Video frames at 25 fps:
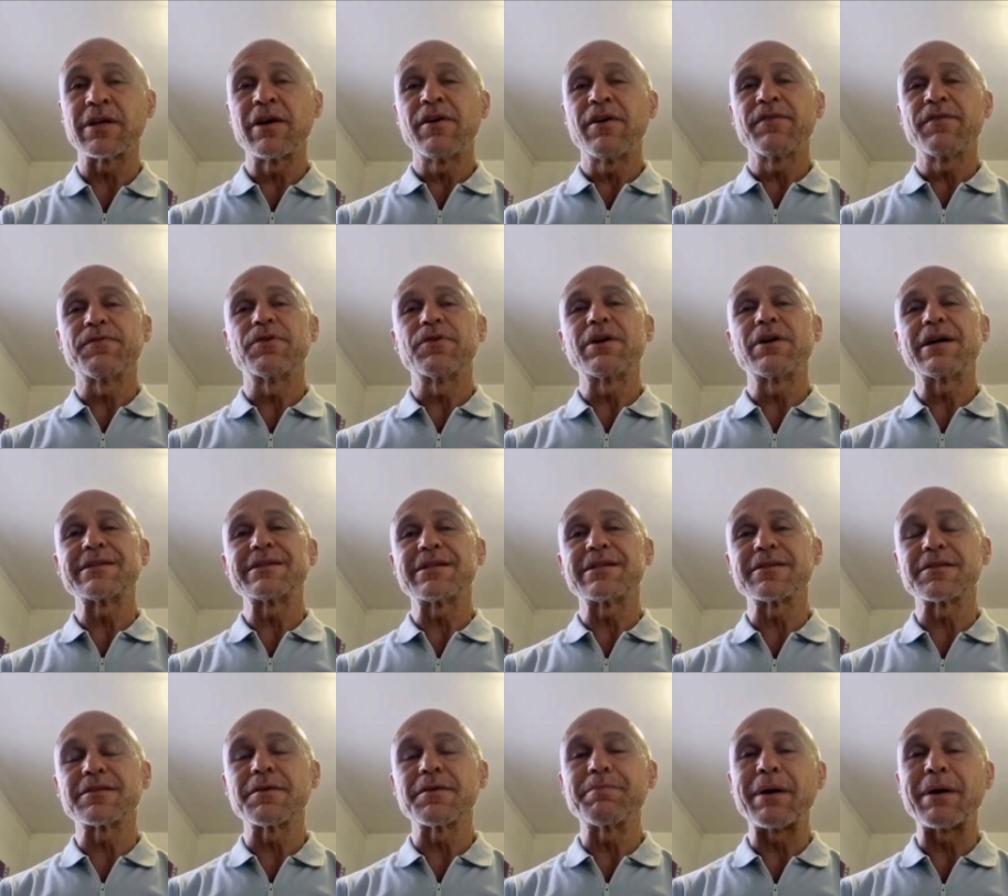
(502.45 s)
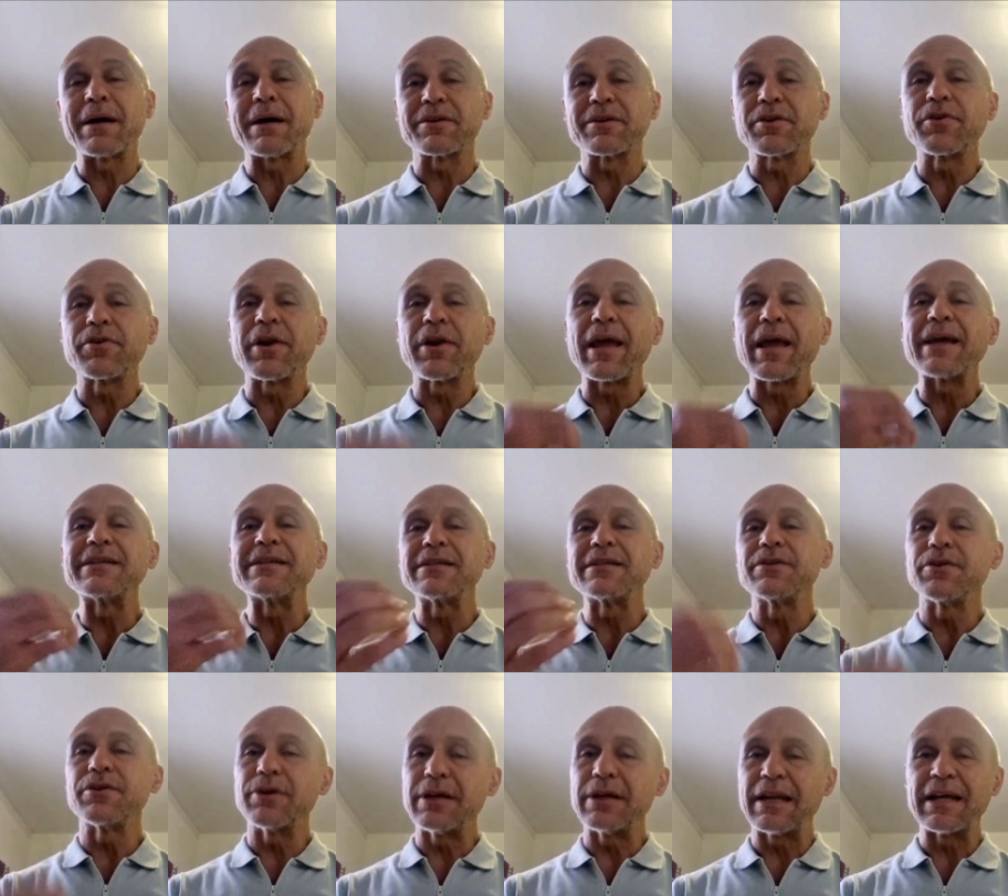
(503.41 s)
For us, it's about creating
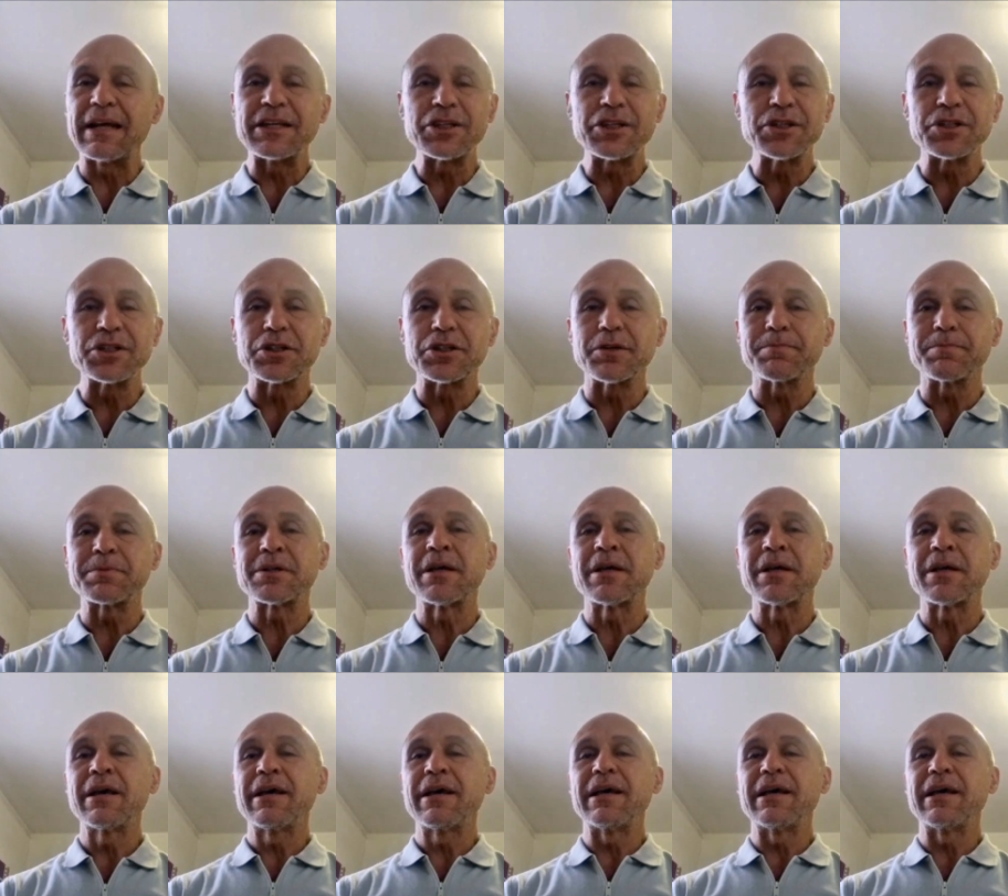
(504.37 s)
relationships.